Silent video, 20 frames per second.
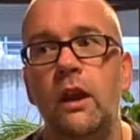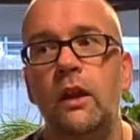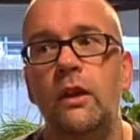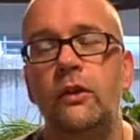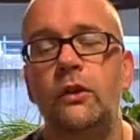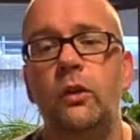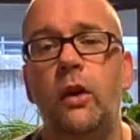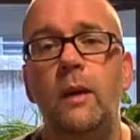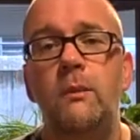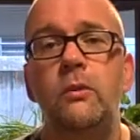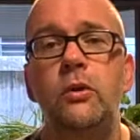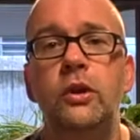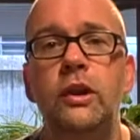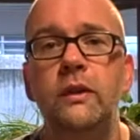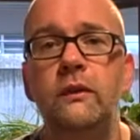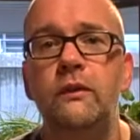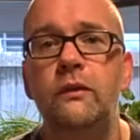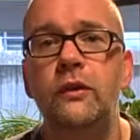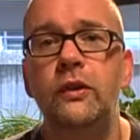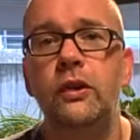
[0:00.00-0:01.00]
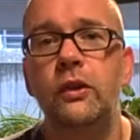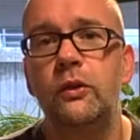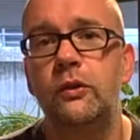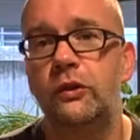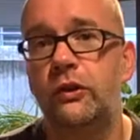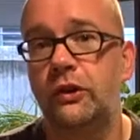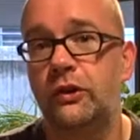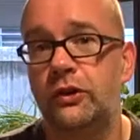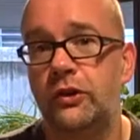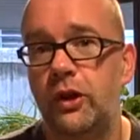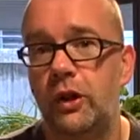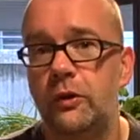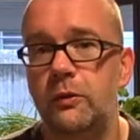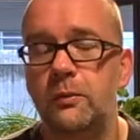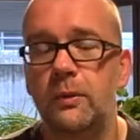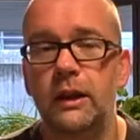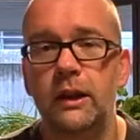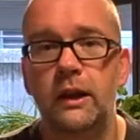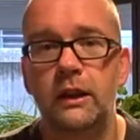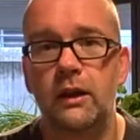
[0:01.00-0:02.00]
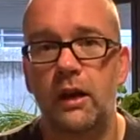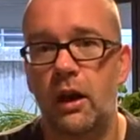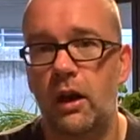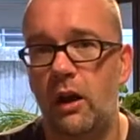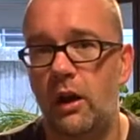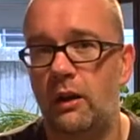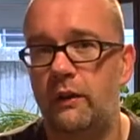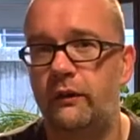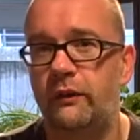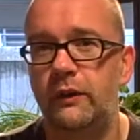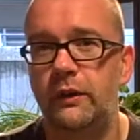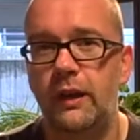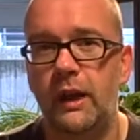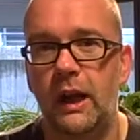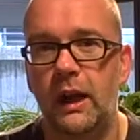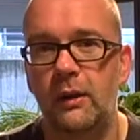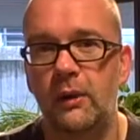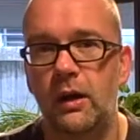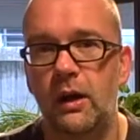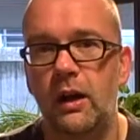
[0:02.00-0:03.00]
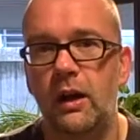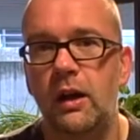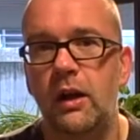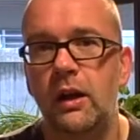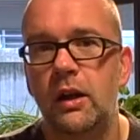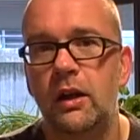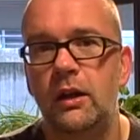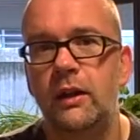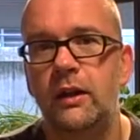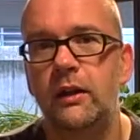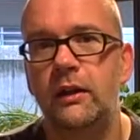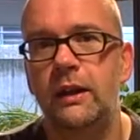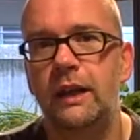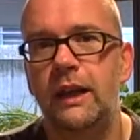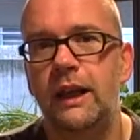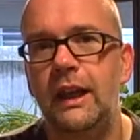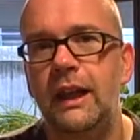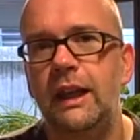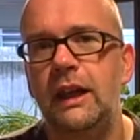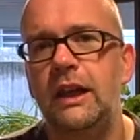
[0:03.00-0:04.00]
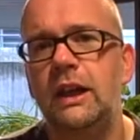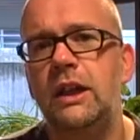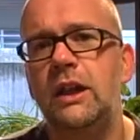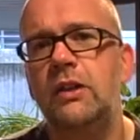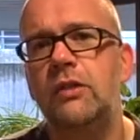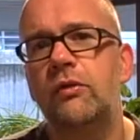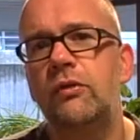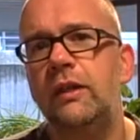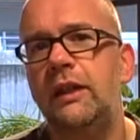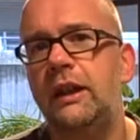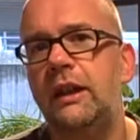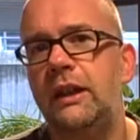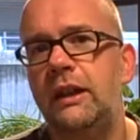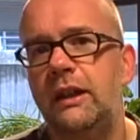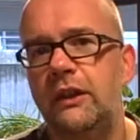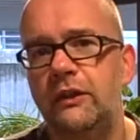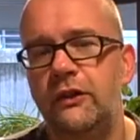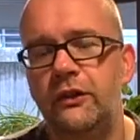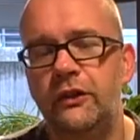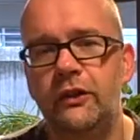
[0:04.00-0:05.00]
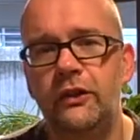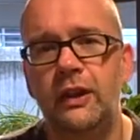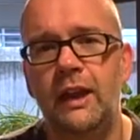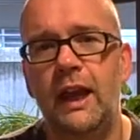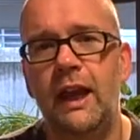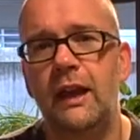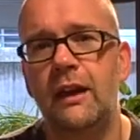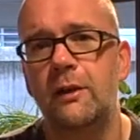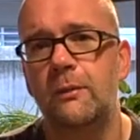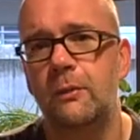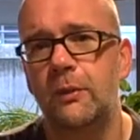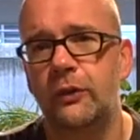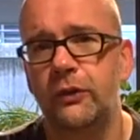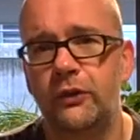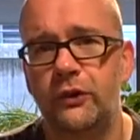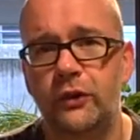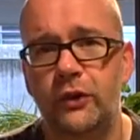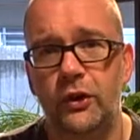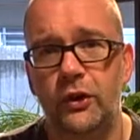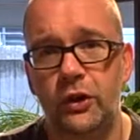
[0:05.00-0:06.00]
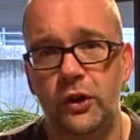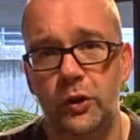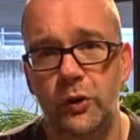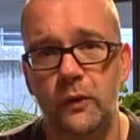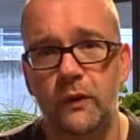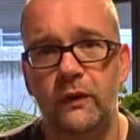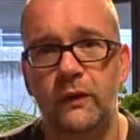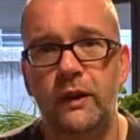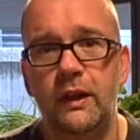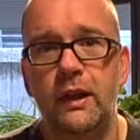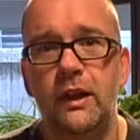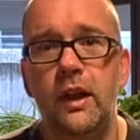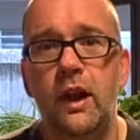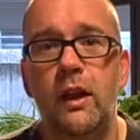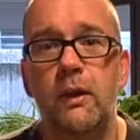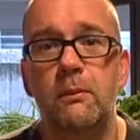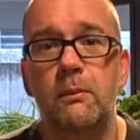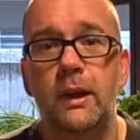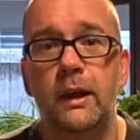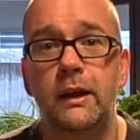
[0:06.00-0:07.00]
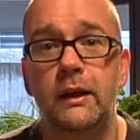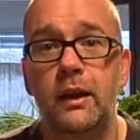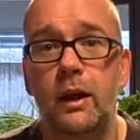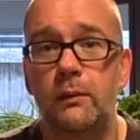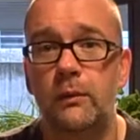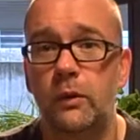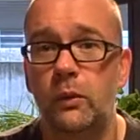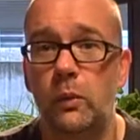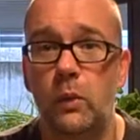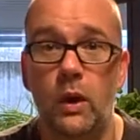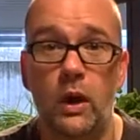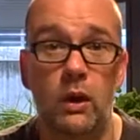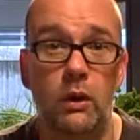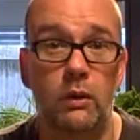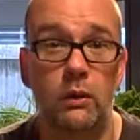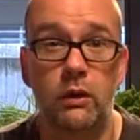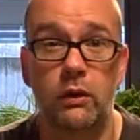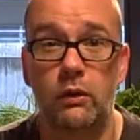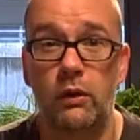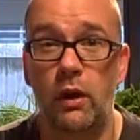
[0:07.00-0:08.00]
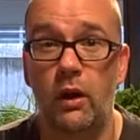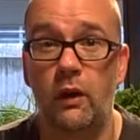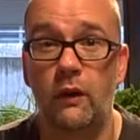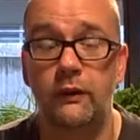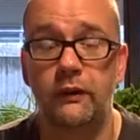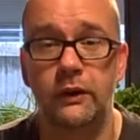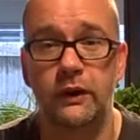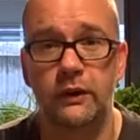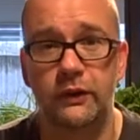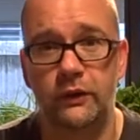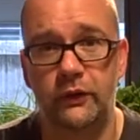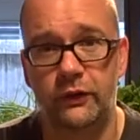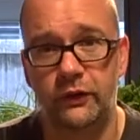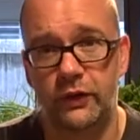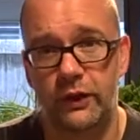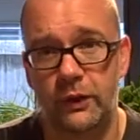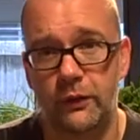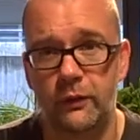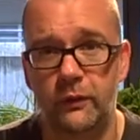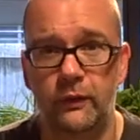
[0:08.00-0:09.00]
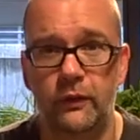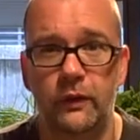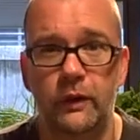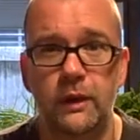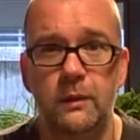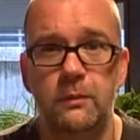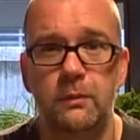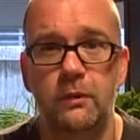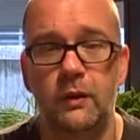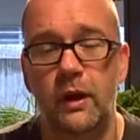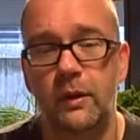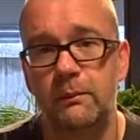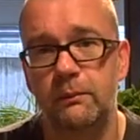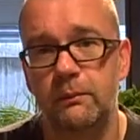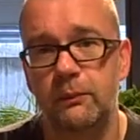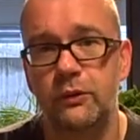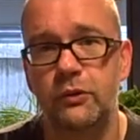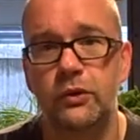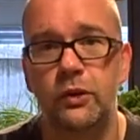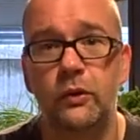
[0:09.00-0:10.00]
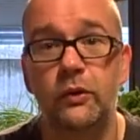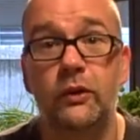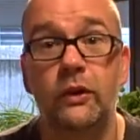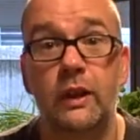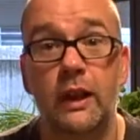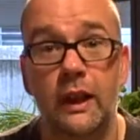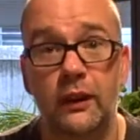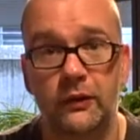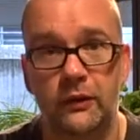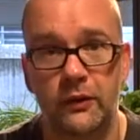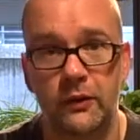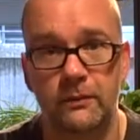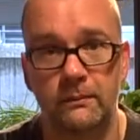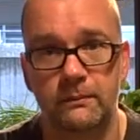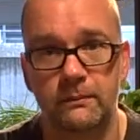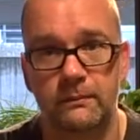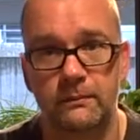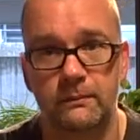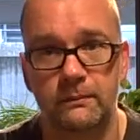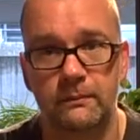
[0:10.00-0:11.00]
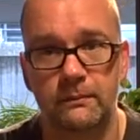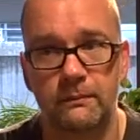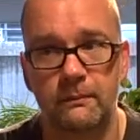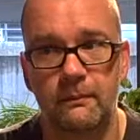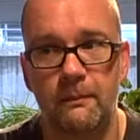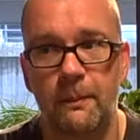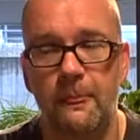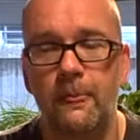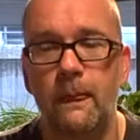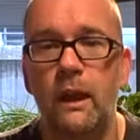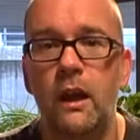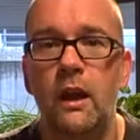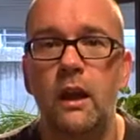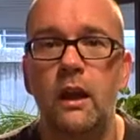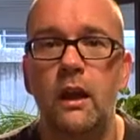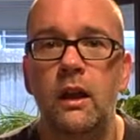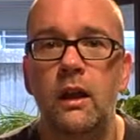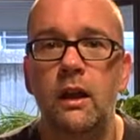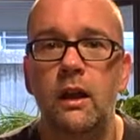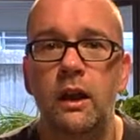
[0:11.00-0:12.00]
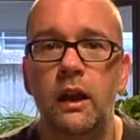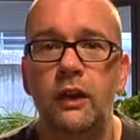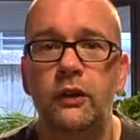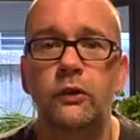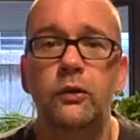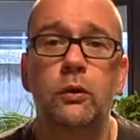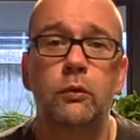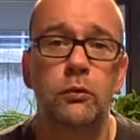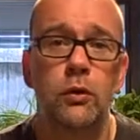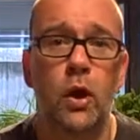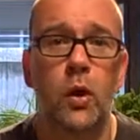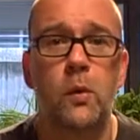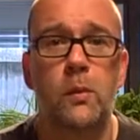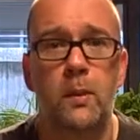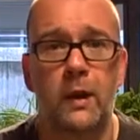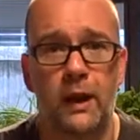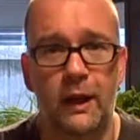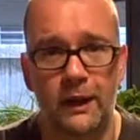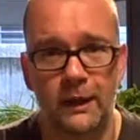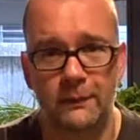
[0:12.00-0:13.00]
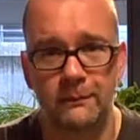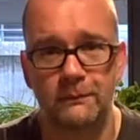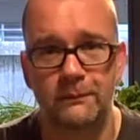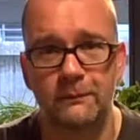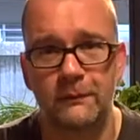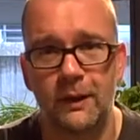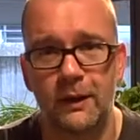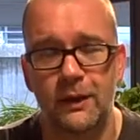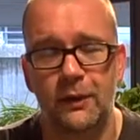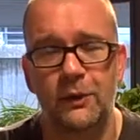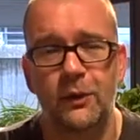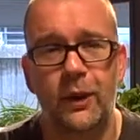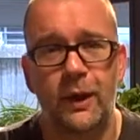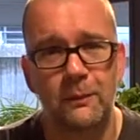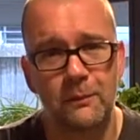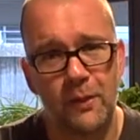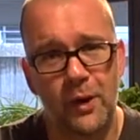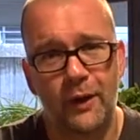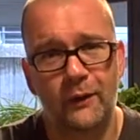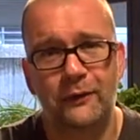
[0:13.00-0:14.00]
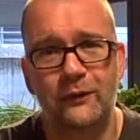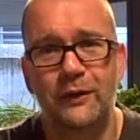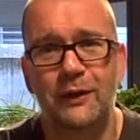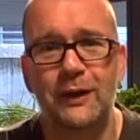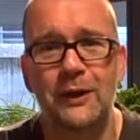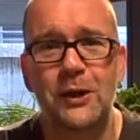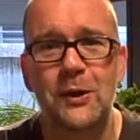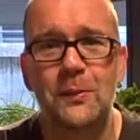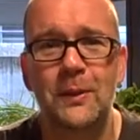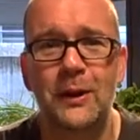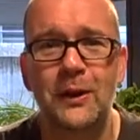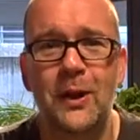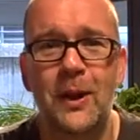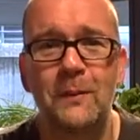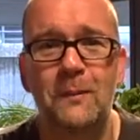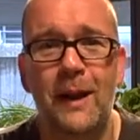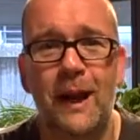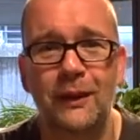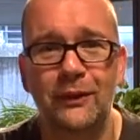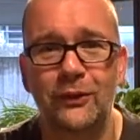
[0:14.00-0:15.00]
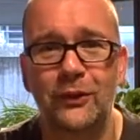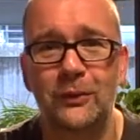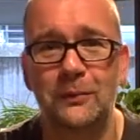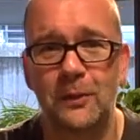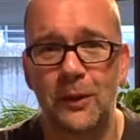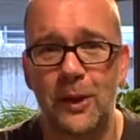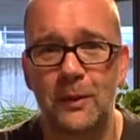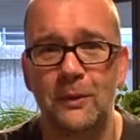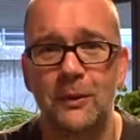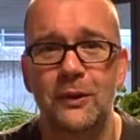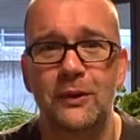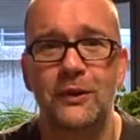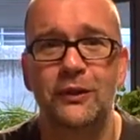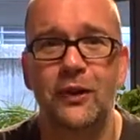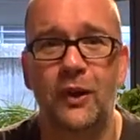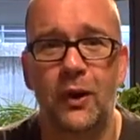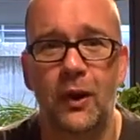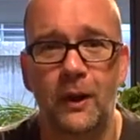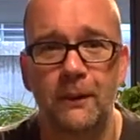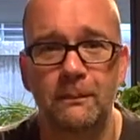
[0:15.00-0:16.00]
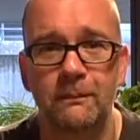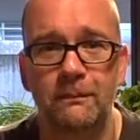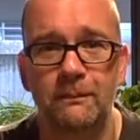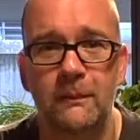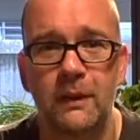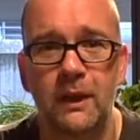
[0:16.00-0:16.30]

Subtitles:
So I'm looking for you to show me in half an hour the ingredients and elements you think make up a well-crafted and skillfully produced lesson. It's not role play, although it might feel a little bit like pantomime at the time.